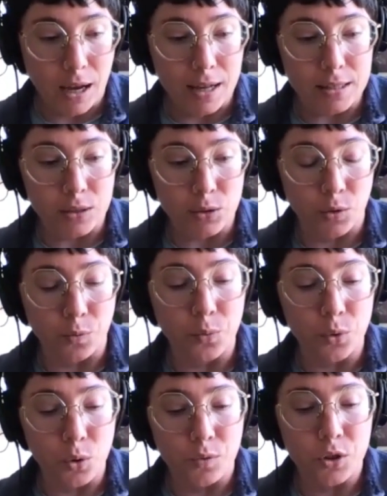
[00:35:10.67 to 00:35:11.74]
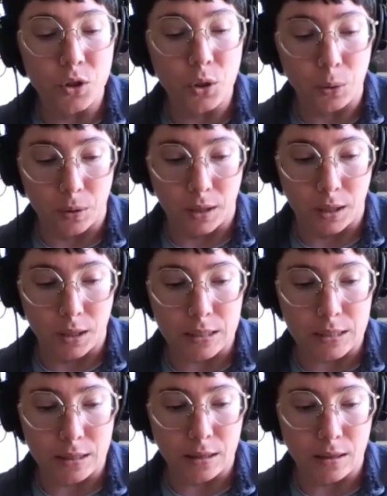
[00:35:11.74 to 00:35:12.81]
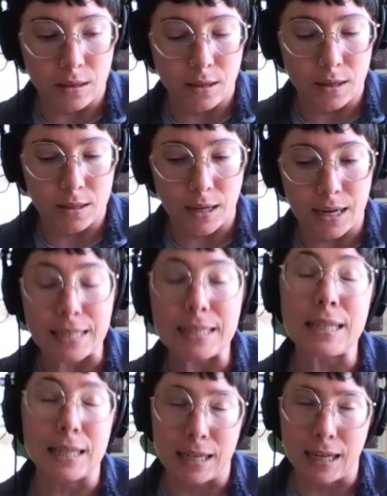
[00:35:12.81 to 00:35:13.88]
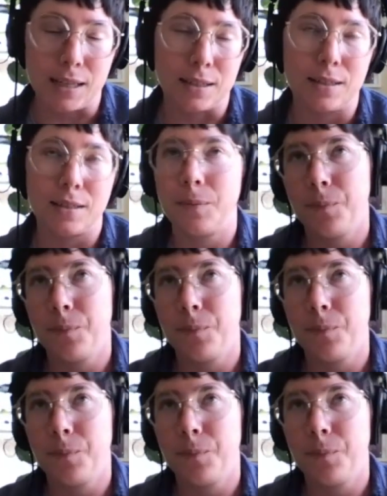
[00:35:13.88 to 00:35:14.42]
has sort of moved towards this idea, and